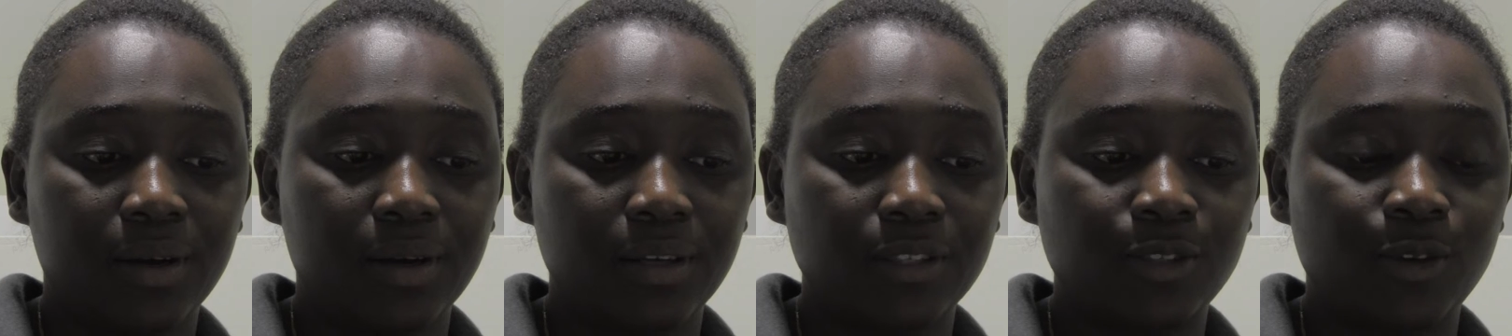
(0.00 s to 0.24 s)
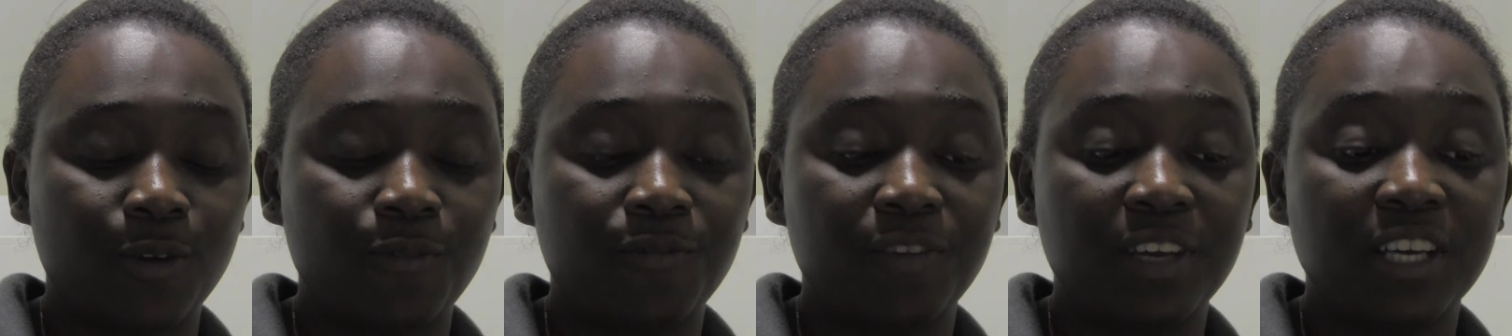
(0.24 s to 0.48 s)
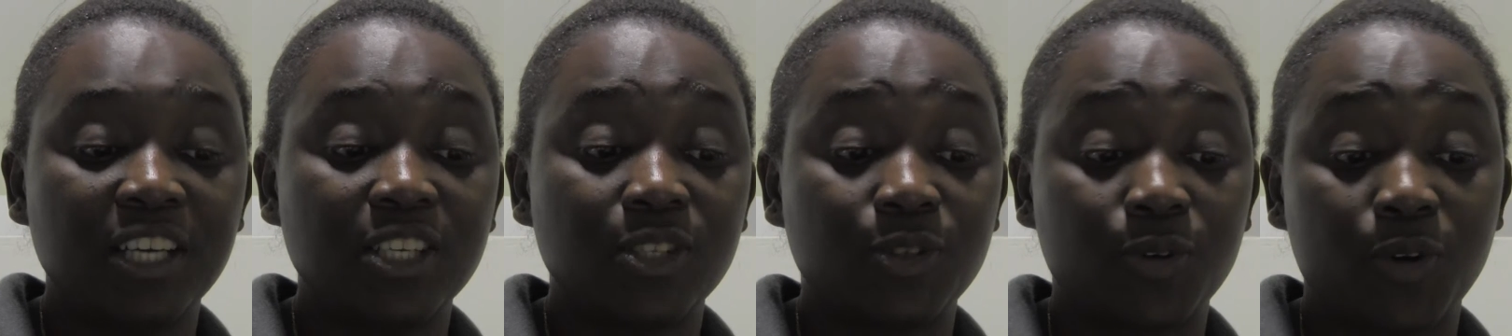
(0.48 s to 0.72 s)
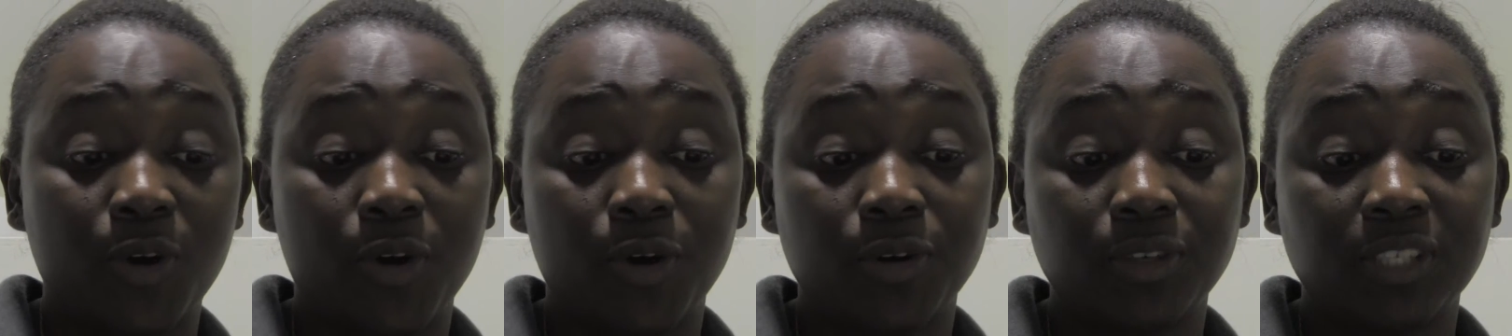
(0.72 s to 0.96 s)
something is
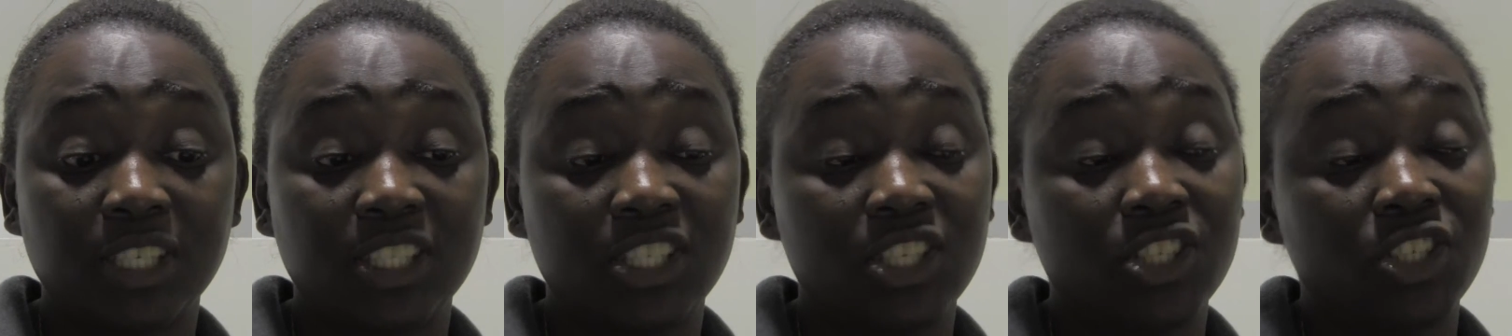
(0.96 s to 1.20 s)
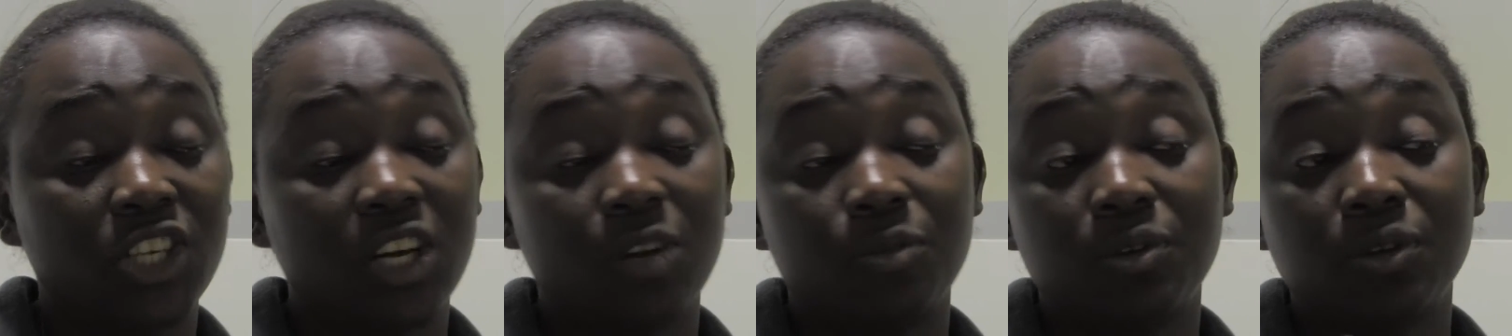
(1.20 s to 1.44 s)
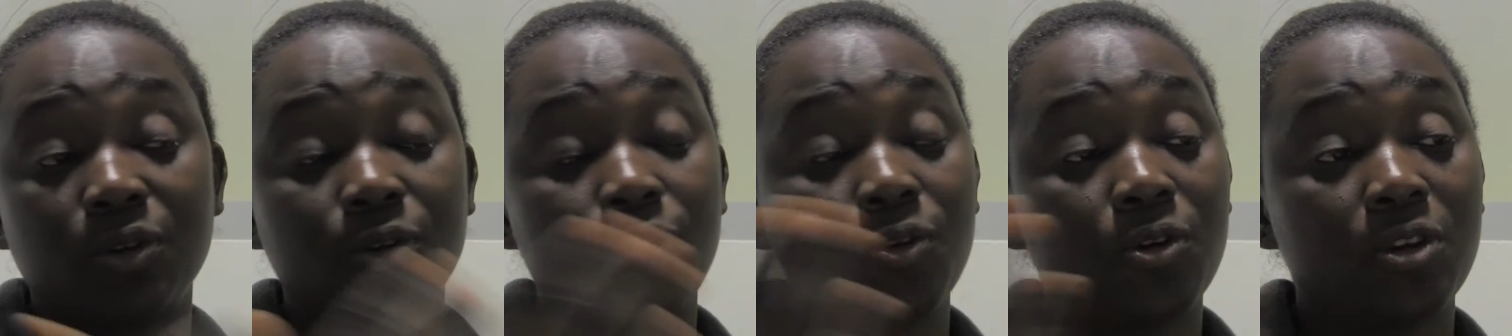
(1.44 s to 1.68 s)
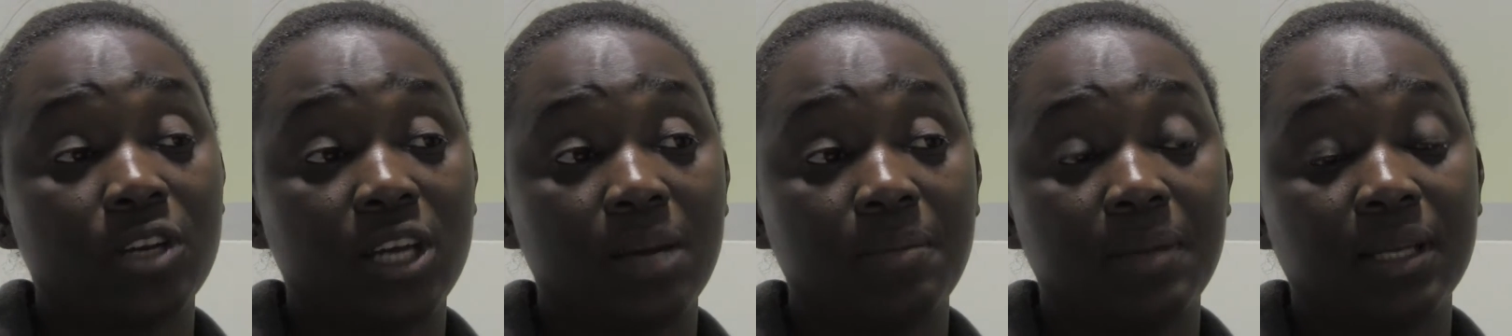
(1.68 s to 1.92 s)
wrong, the teacher will
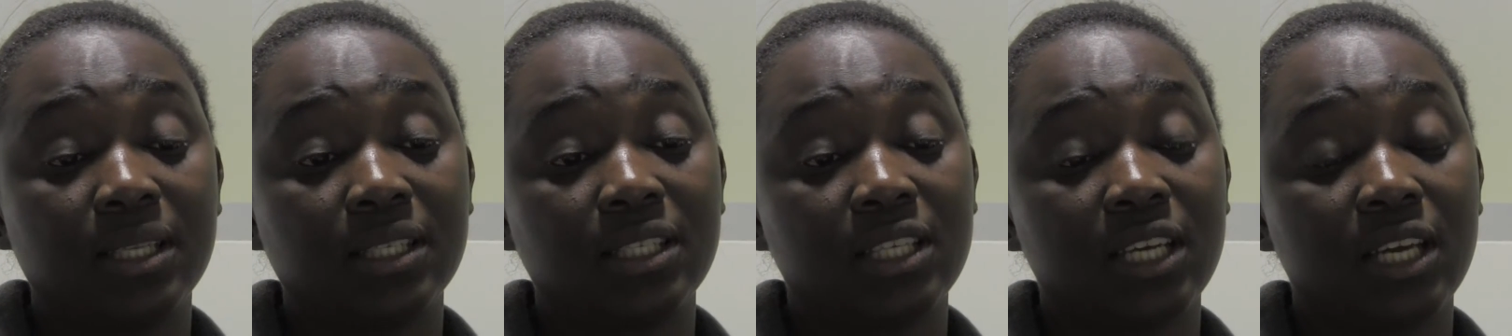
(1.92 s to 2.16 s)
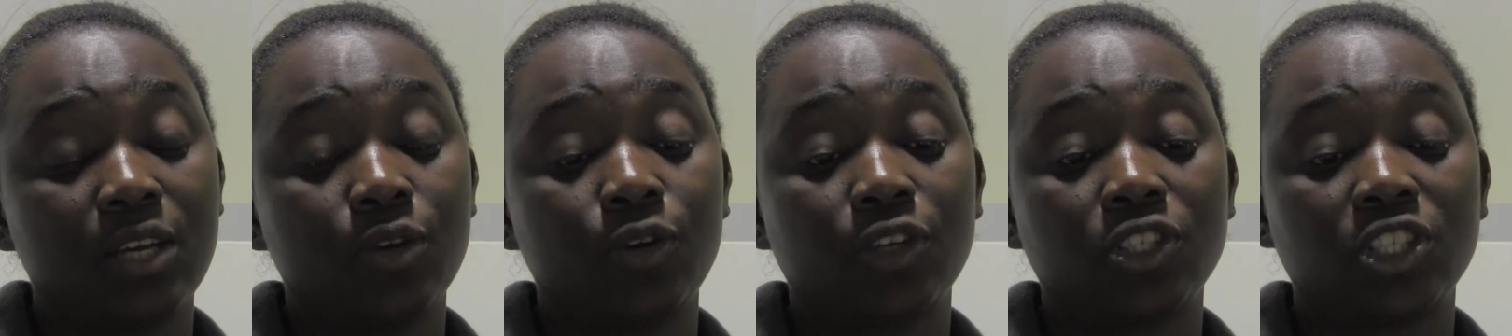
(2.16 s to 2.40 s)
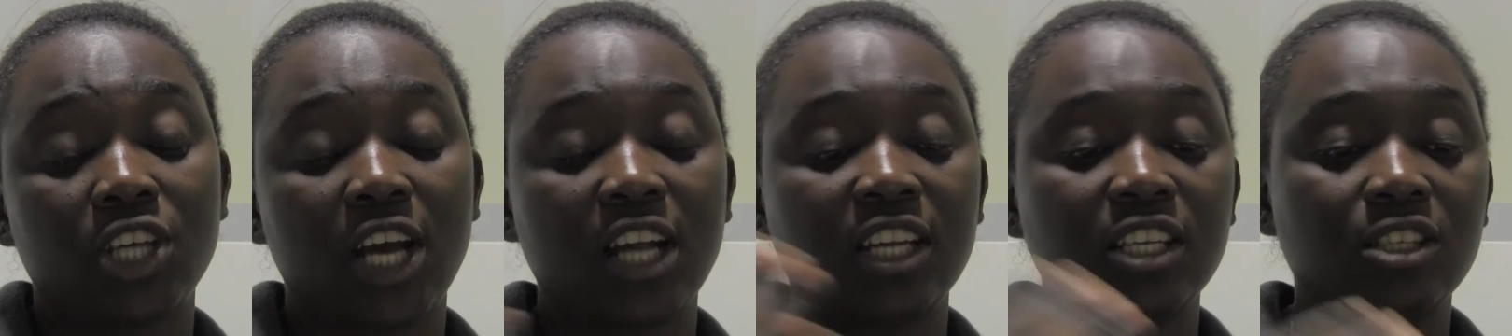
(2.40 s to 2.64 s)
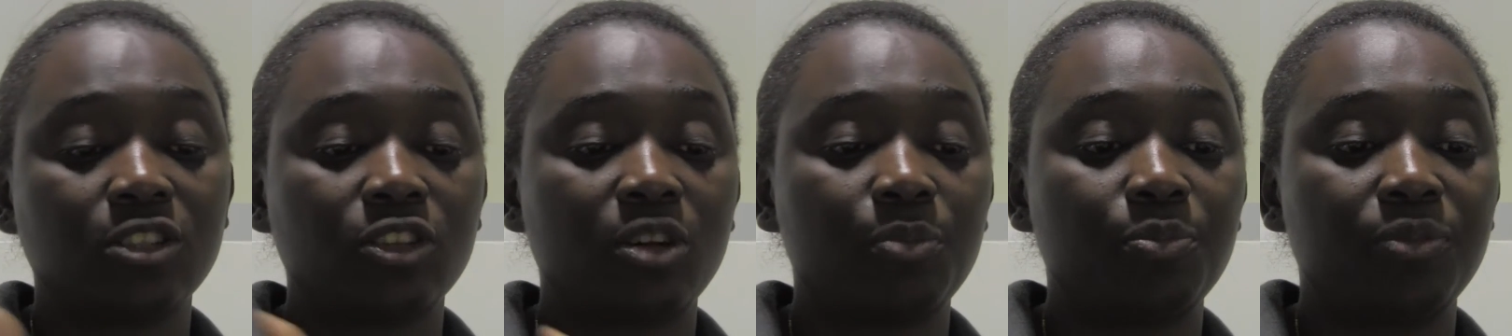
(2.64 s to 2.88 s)
call them and say, your child
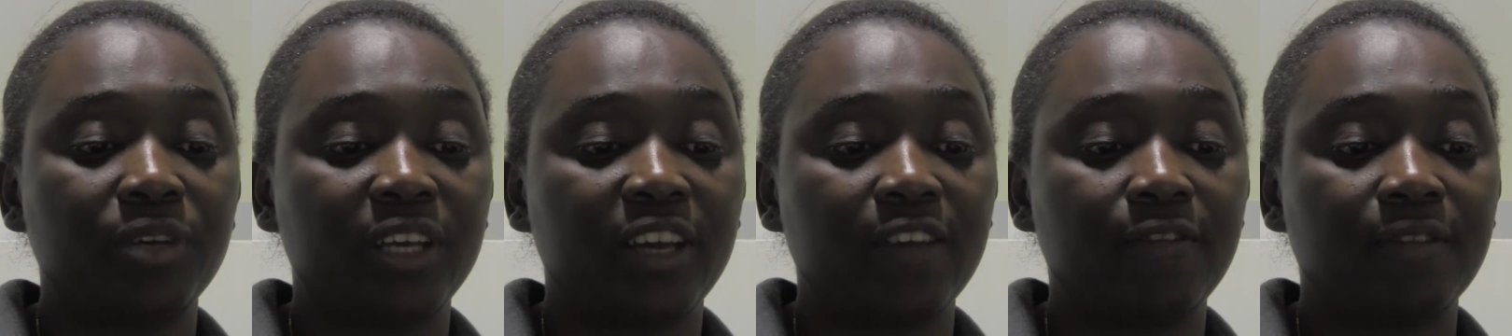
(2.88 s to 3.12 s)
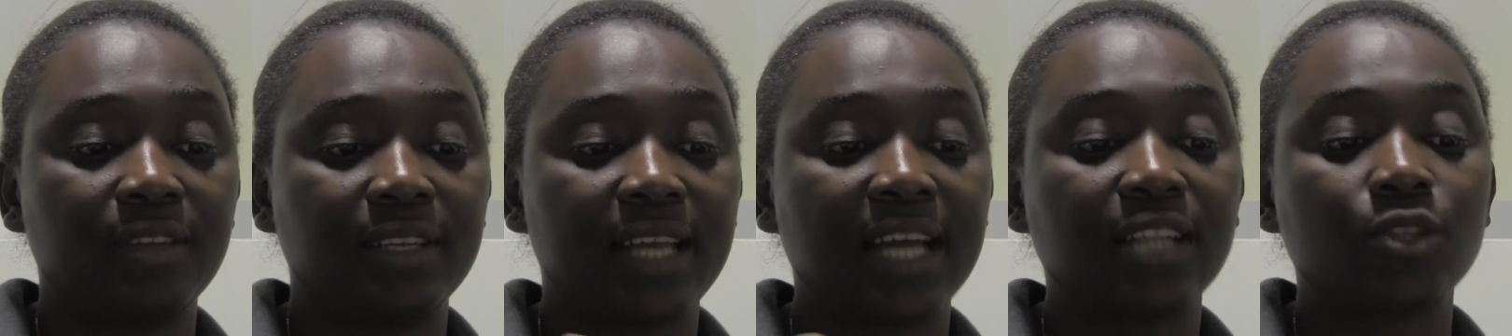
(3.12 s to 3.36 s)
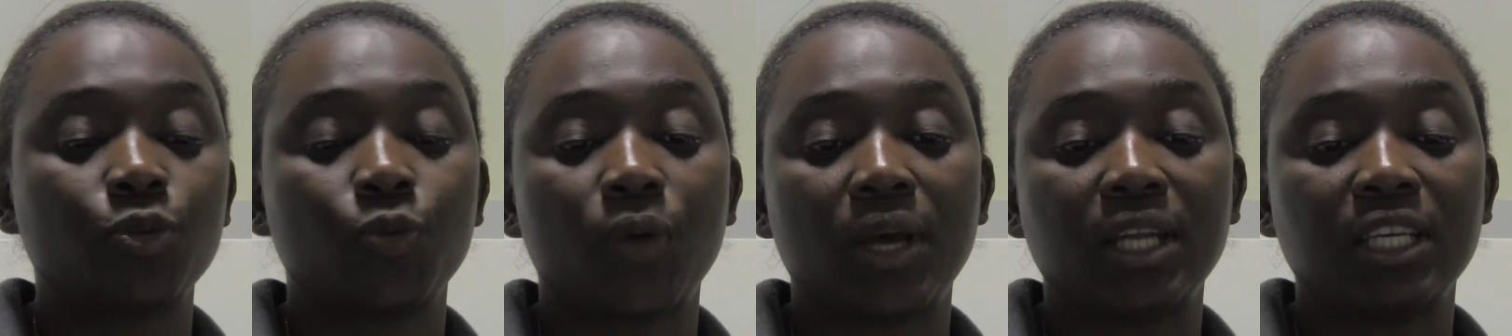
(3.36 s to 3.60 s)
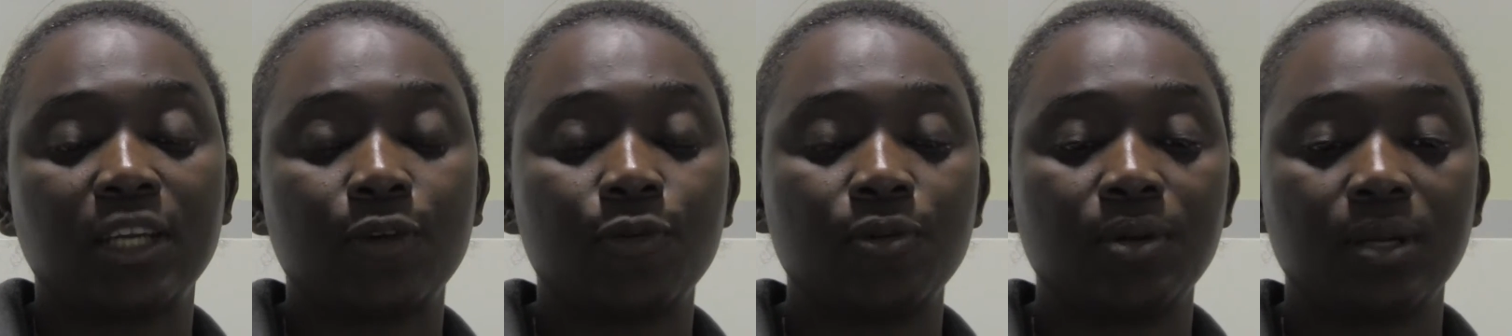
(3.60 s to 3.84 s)
is not behaving. That's
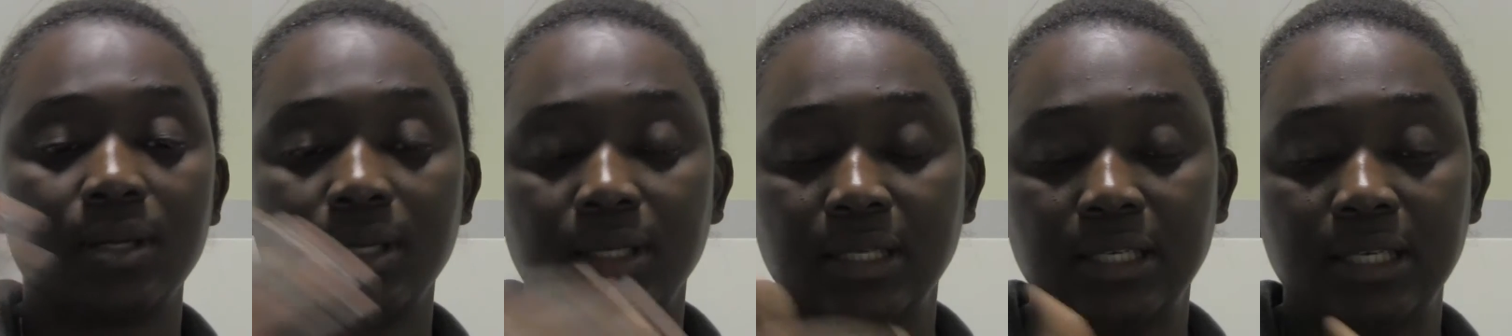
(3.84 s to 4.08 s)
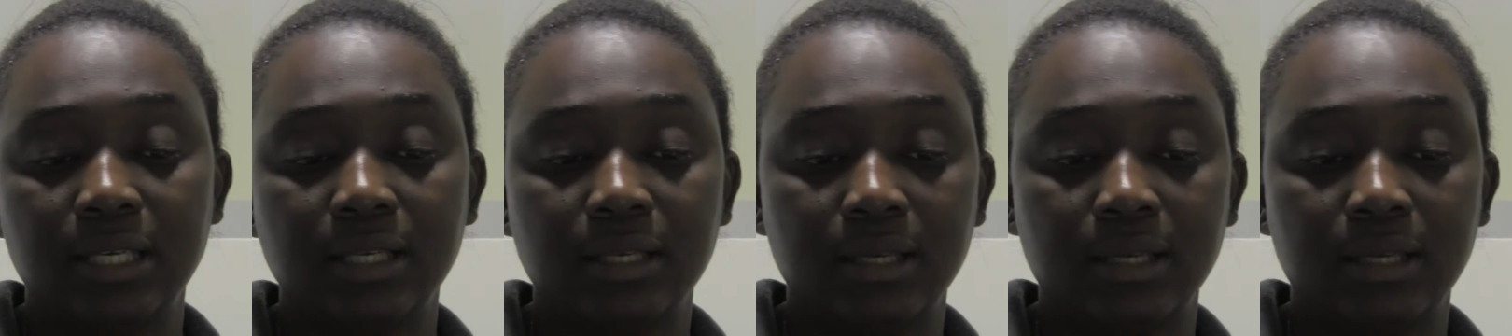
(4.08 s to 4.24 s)
when